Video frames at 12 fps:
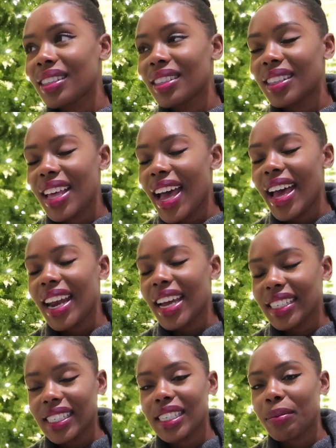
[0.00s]
that I
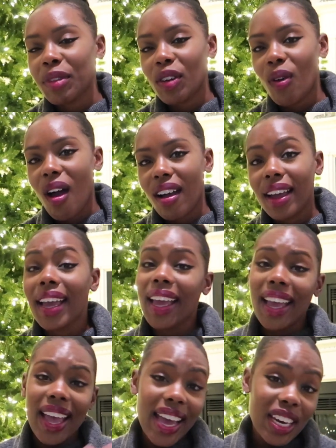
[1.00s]
did something wrong.
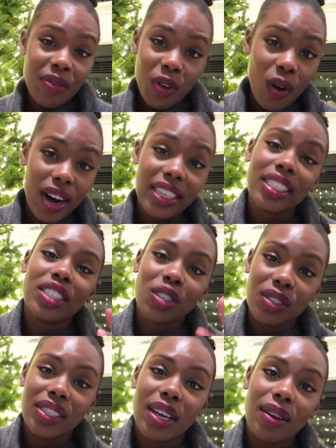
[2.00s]
And of course, it
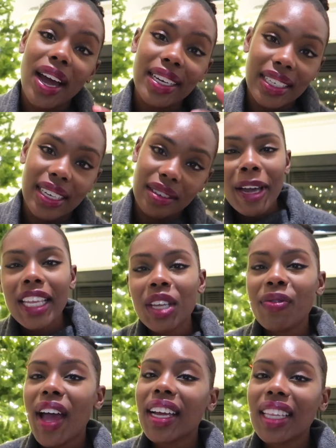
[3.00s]
turns out I did. Despite the
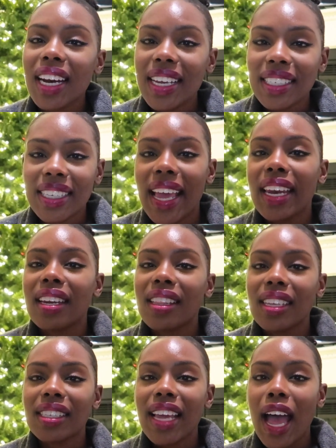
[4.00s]
fact that I sanded
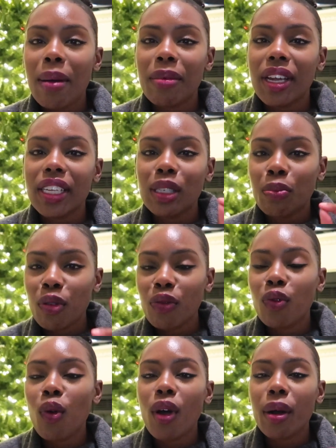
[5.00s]
these cabinets
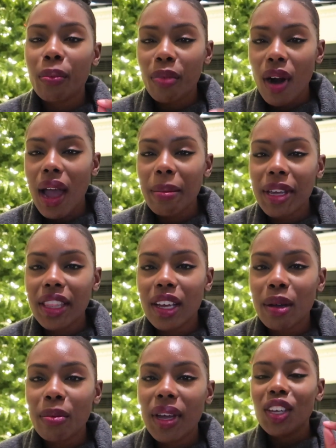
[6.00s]
before priming
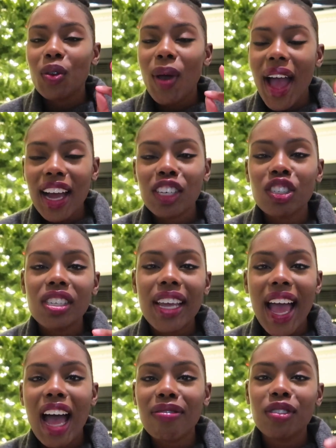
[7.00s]
them, you actually
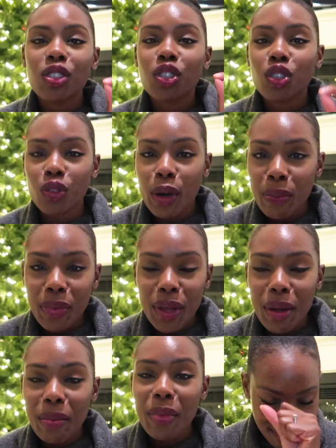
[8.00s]
have to strip
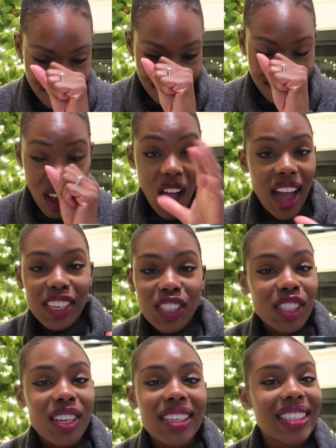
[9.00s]
them. I
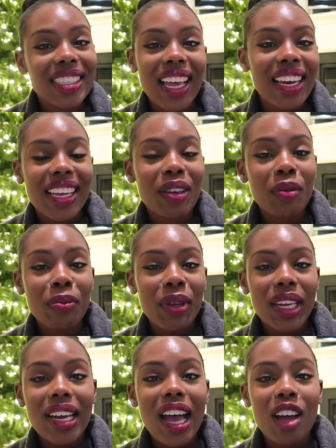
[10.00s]
just thought sanding would be
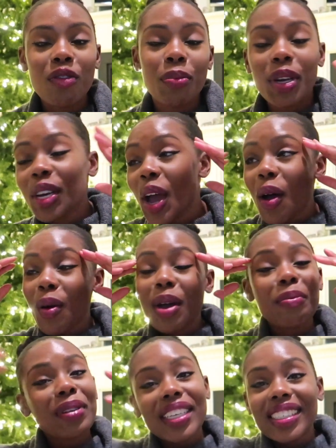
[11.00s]
enough, but no,
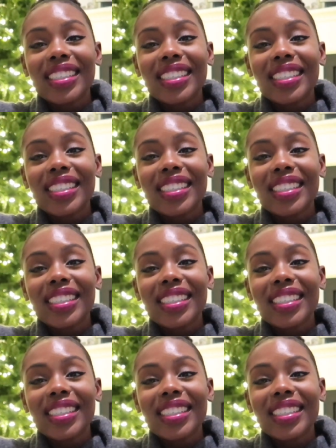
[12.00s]
complete